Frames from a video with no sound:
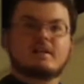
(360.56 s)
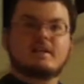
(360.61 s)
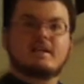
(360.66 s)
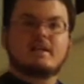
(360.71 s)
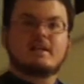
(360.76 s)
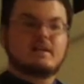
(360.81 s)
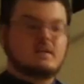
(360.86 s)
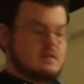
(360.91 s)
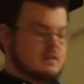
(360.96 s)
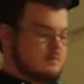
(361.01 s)
can
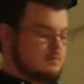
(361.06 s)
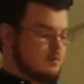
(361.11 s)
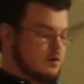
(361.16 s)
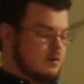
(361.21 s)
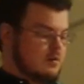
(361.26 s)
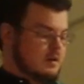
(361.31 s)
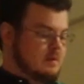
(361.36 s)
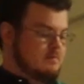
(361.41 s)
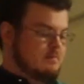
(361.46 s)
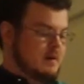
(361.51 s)
heal a
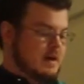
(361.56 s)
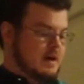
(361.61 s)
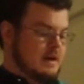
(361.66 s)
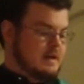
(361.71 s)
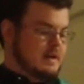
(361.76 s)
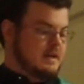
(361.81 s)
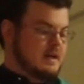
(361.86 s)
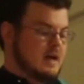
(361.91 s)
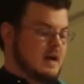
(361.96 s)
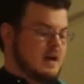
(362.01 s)
broken
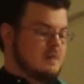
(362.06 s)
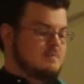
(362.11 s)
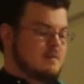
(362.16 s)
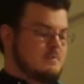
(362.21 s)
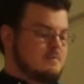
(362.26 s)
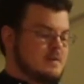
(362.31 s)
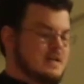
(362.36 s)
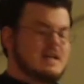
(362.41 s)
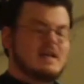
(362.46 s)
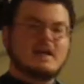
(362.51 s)
body,
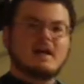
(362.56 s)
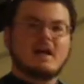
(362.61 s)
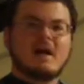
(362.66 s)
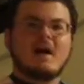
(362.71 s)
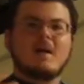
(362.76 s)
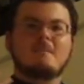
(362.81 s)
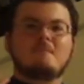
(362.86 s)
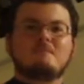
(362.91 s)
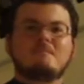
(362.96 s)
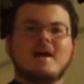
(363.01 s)
but
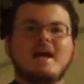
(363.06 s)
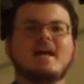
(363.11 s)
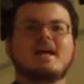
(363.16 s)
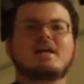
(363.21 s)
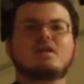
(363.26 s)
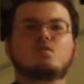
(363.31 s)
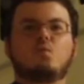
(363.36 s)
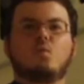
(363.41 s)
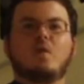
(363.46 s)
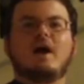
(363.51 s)
being
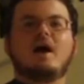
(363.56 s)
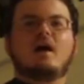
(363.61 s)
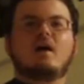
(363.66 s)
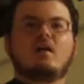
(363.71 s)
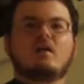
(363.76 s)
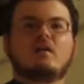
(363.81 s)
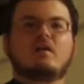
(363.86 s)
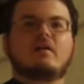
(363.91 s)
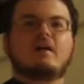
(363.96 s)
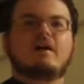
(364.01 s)
made
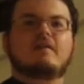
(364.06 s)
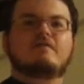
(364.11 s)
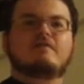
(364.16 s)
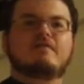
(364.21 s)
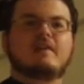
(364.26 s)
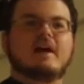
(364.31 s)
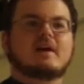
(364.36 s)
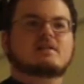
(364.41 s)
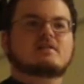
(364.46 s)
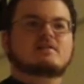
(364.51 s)
well
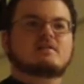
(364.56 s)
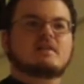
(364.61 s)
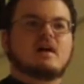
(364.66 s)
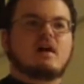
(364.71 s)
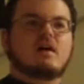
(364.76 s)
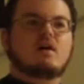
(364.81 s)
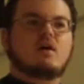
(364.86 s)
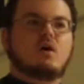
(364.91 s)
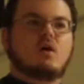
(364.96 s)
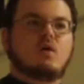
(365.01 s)
affects
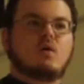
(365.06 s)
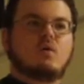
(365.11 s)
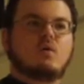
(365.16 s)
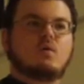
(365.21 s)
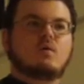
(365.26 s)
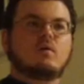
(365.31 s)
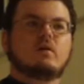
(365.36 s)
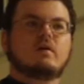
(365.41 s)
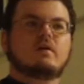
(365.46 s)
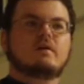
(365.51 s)
our
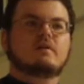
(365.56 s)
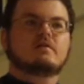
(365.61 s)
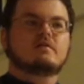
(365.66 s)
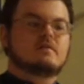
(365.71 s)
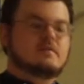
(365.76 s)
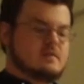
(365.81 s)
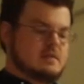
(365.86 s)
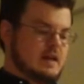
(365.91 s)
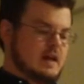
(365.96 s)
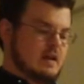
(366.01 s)
whole
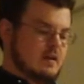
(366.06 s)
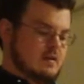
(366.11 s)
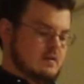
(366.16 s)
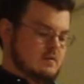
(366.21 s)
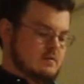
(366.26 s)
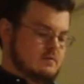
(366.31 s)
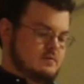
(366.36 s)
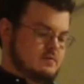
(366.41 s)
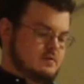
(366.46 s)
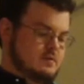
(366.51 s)
selves.